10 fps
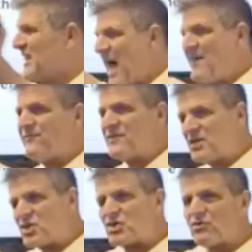life
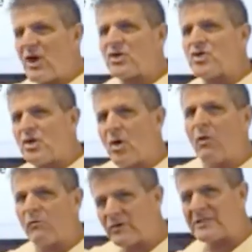destruction
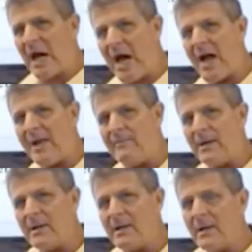over time.
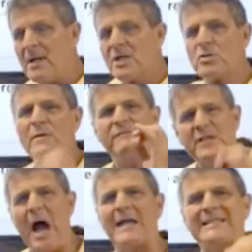So we've
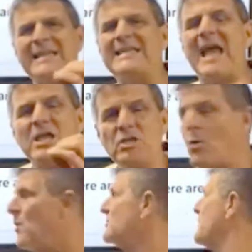got to get your